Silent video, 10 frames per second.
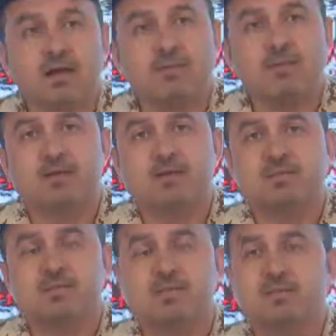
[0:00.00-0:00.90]
for the
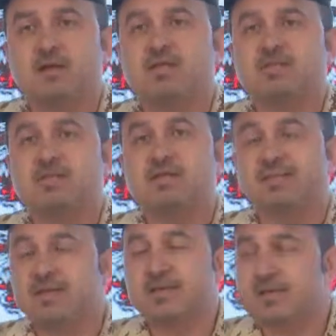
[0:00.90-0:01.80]
vaccines
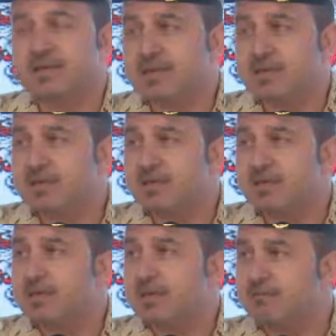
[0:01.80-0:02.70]
and it's
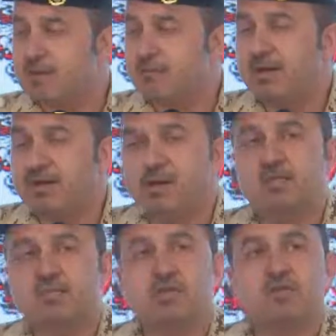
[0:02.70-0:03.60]
free of
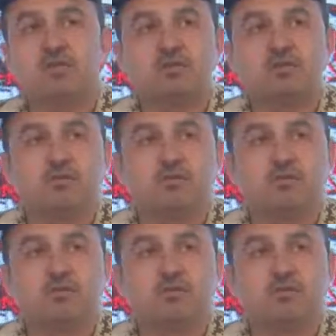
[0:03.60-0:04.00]
charge,